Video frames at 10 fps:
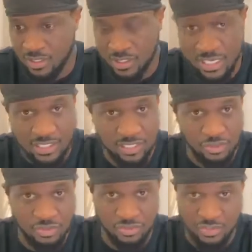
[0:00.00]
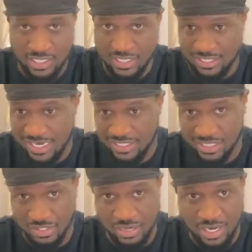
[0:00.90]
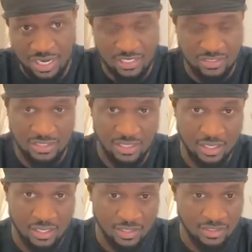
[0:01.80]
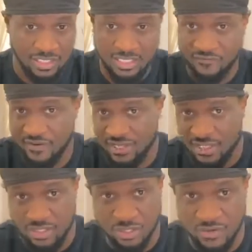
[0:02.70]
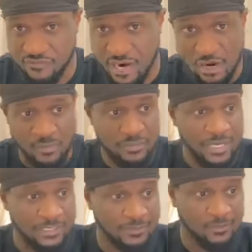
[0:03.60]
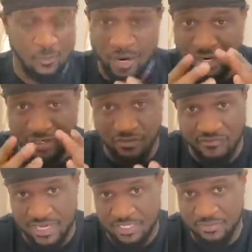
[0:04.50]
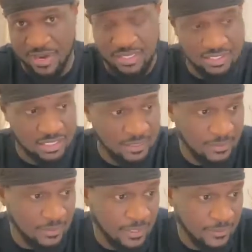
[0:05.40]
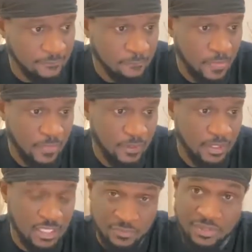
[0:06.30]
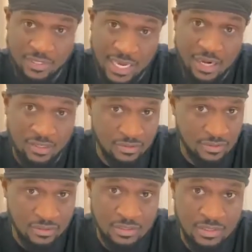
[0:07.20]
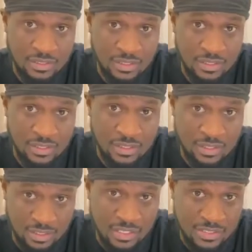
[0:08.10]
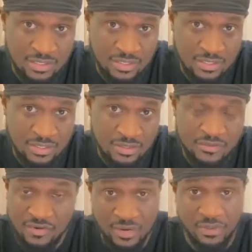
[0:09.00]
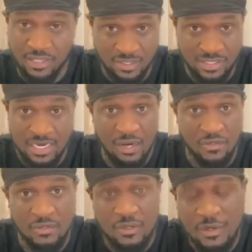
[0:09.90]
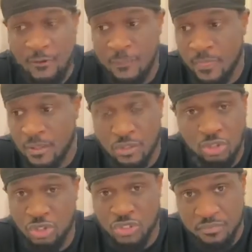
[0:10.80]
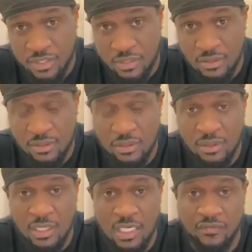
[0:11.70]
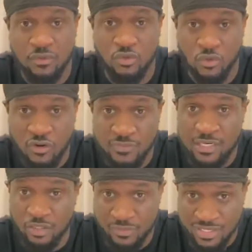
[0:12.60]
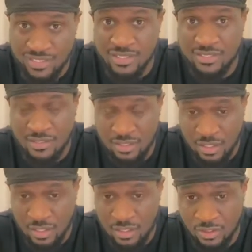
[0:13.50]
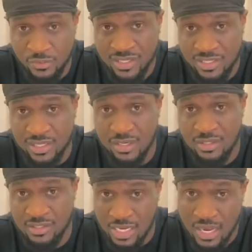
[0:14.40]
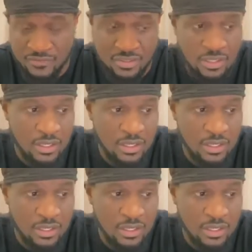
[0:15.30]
getting used to sanitizing your hands, disinfecting your environment, wearing your face mask, and all that. It's being held in this family, in this house. Not just me, even two of my domestic, uh, domestic uh, staffs.